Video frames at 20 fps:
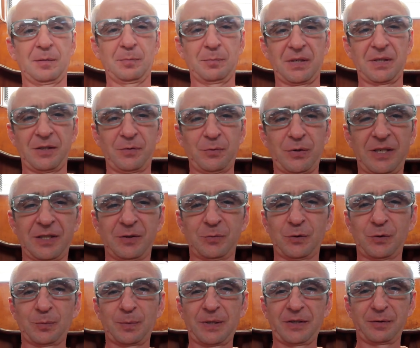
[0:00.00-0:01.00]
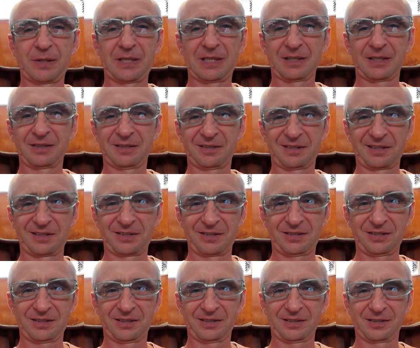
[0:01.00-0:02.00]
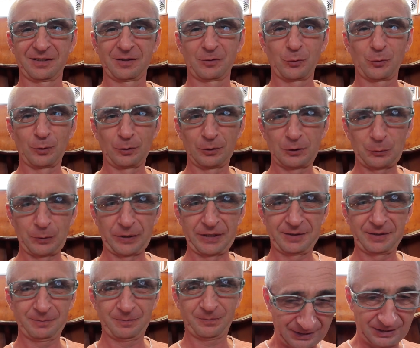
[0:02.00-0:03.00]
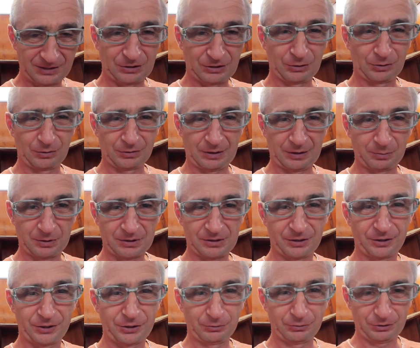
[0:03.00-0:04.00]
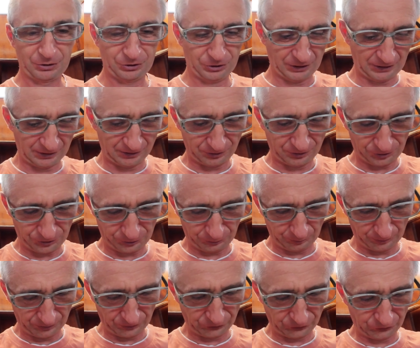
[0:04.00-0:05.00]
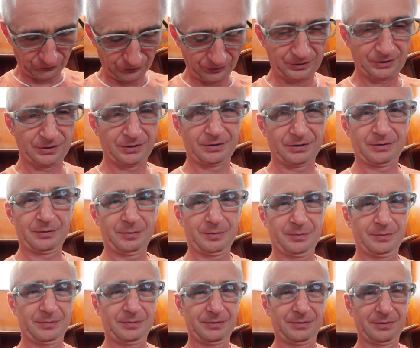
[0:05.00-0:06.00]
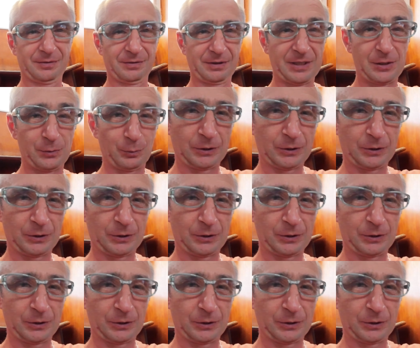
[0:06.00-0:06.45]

My fight with my windlass is in full swing. So that was a huge challenge with this